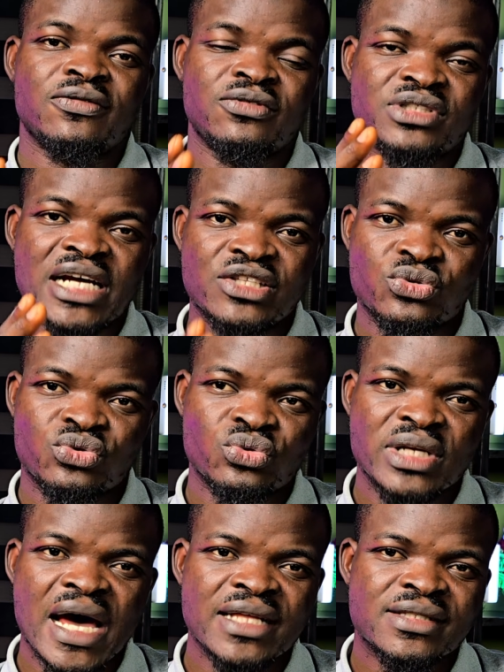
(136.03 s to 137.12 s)
If you try to
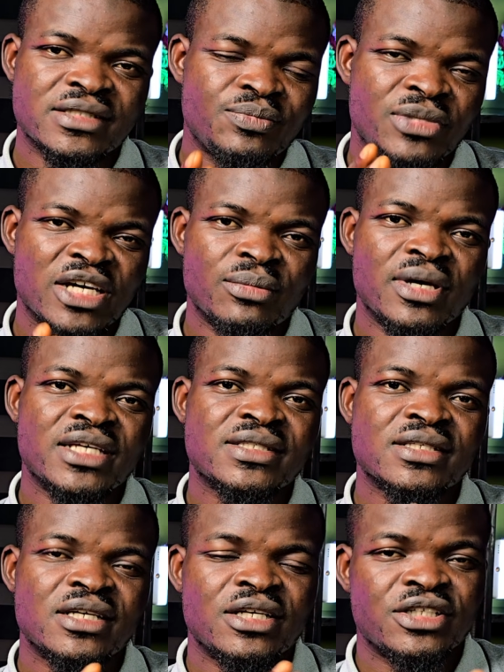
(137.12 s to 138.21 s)
do that, the
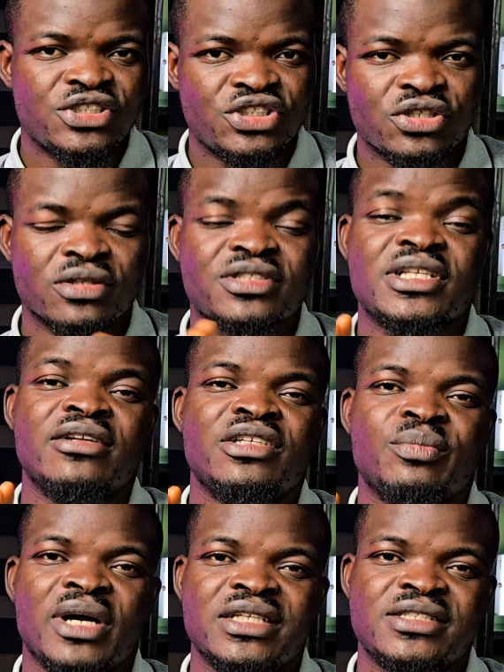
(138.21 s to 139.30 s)
BMS shuts
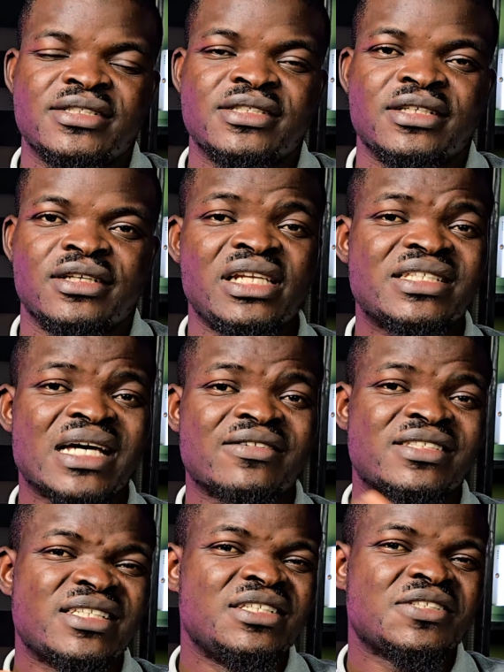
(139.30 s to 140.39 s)
down the battery. The least
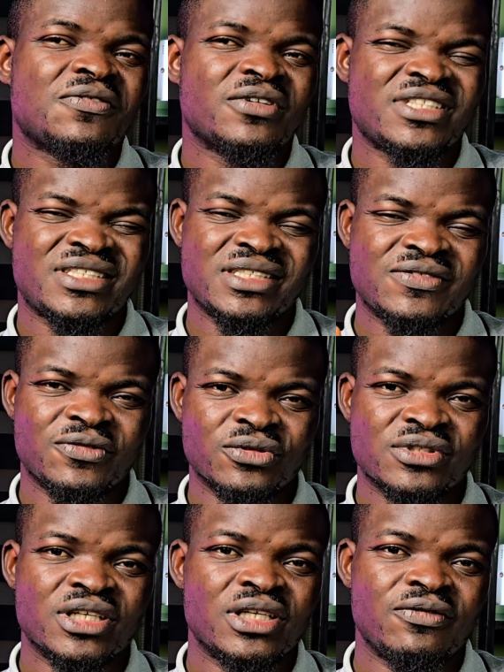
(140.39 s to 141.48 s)
I've seen is 46
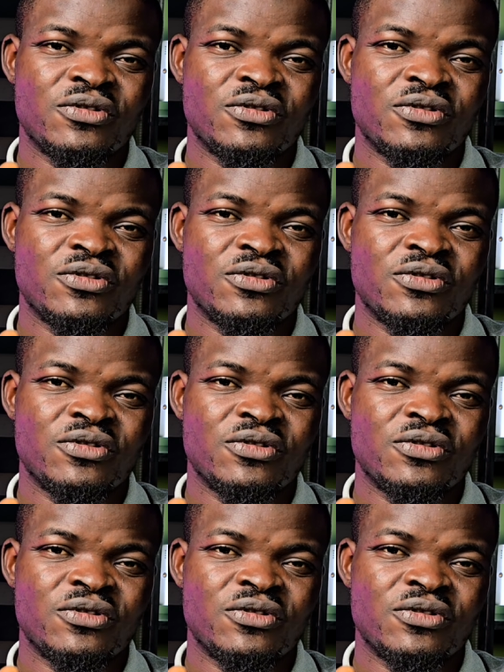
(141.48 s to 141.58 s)
volts.